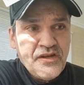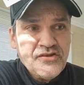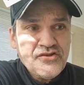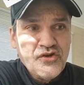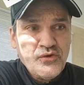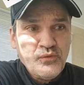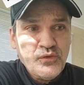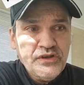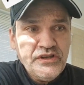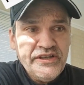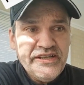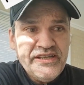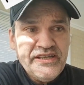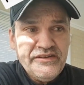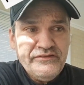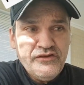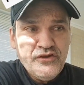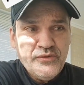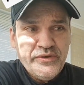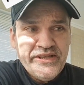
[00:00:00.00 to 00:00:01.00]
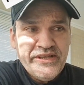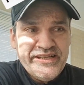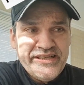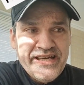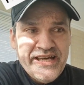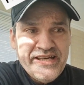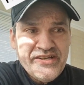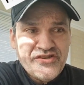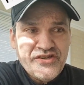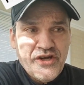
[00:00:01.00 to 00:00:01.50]
to really give you an
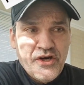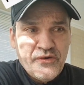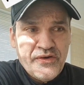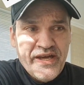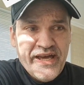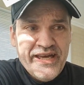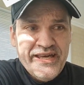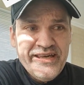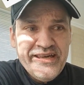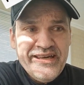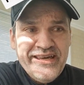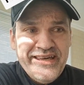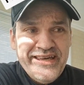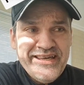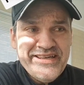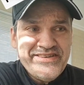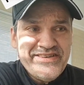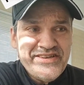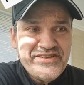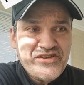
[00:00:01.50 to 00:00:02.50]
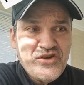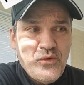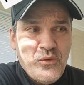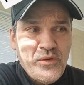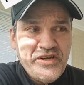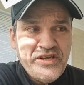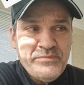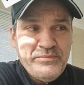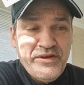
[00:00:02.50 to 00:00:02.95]
indication, okay, is this going to